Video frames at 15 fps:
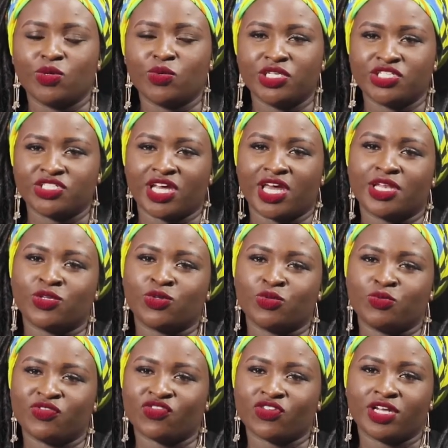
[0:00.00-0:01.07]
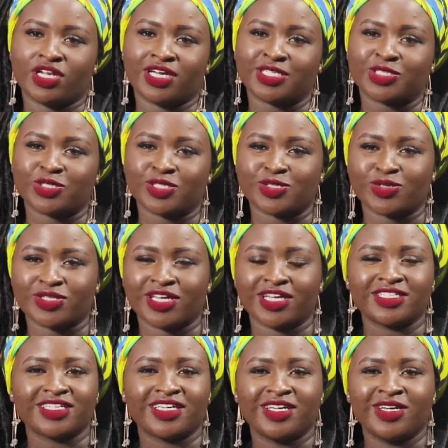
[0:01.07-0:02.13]
will try and do before election so
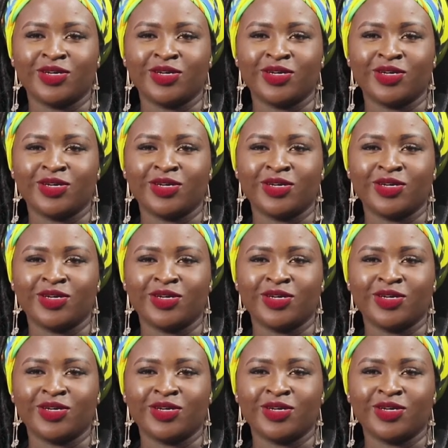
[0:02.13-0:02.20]
that